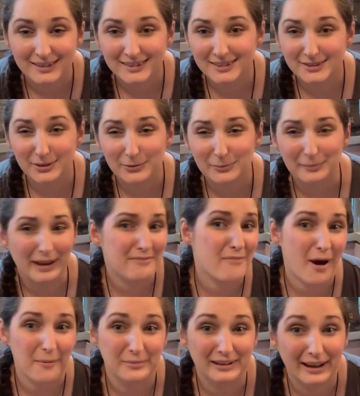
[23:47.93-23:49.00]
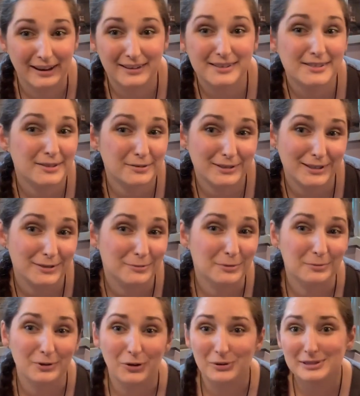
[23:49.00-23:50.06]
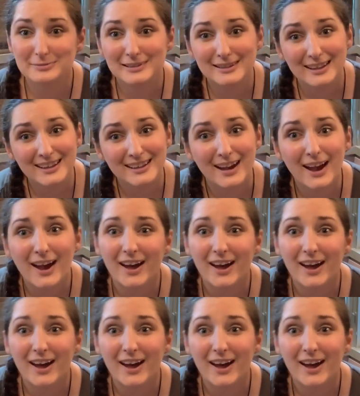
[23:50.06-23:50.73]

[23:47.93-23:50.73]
So my mom and I are so cute, we'll always be like,